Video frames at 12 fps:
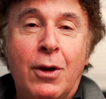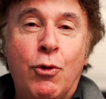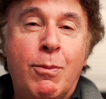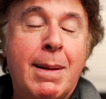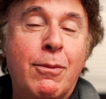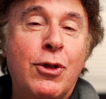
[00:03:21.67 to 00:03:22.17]

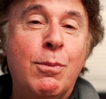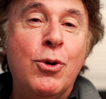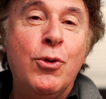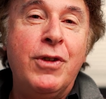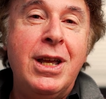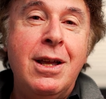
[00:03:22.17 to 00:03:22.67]
Remember the
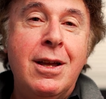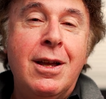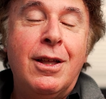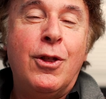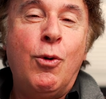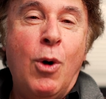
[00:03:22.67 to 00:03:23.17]
movie?
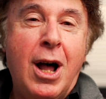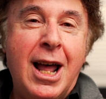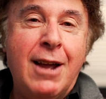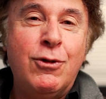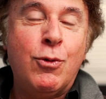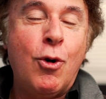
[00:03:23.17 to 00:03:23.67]
The
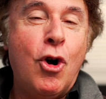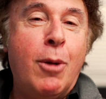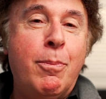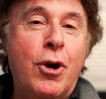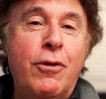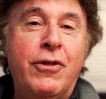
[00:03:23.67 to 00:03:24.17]
wives were all
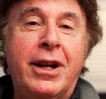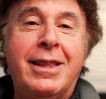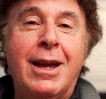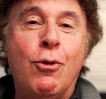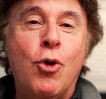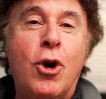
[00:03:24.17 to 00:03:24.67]
perfect.
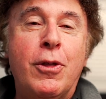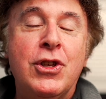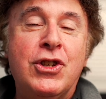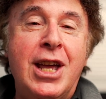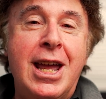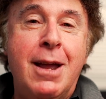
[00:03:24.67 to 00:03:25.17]
They were all the
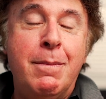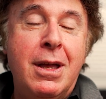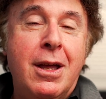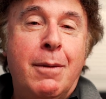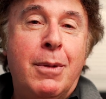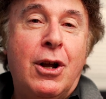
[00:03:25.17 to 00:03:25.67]
same
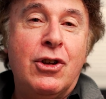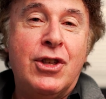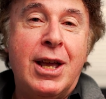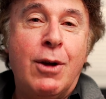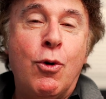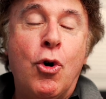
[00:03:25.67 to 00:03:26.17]
because
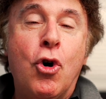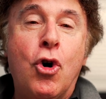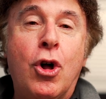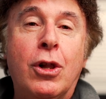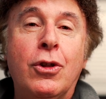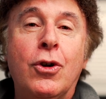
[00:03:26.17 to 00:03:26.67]
they were
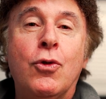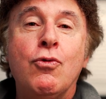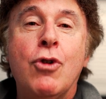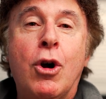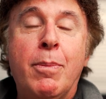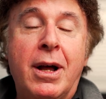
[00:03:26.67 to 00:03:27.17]
all
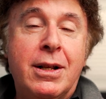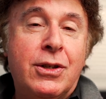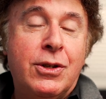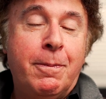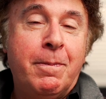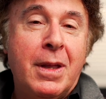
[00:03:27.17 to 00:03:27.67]
robots.